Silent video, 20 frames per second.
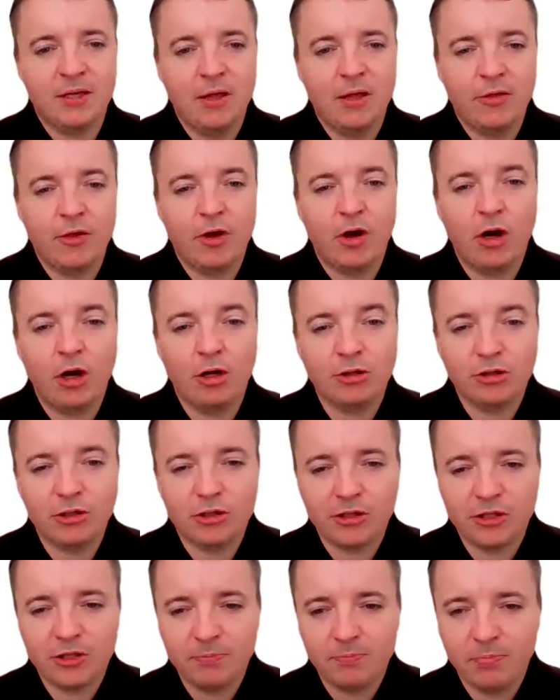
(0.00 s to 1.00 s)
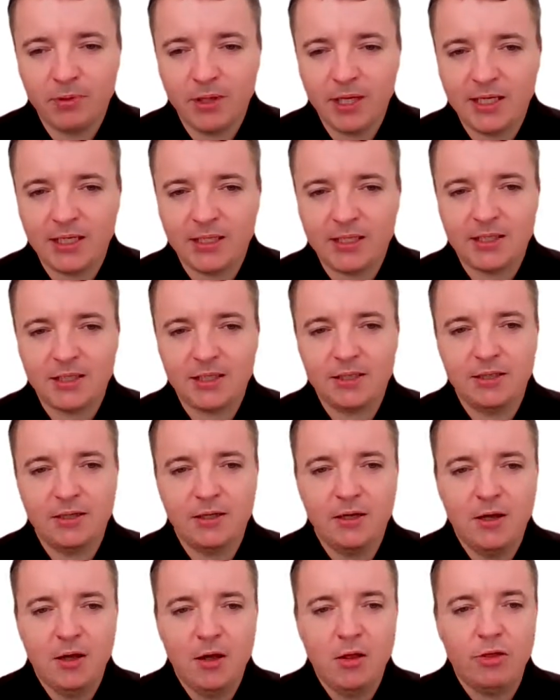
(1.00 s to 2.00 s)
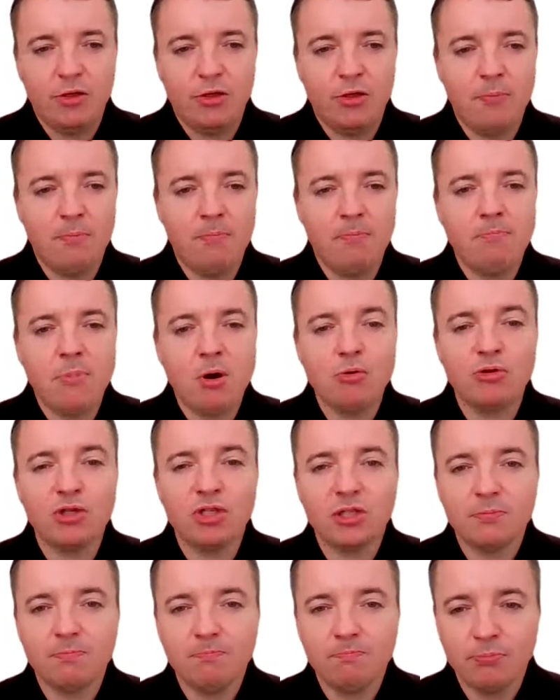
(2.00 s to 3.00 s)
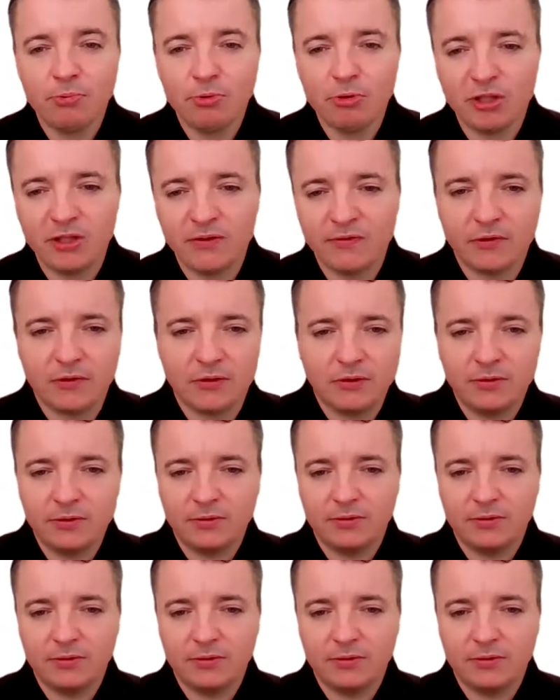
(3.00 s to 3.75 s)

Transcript: The hottest place. the most beautiful?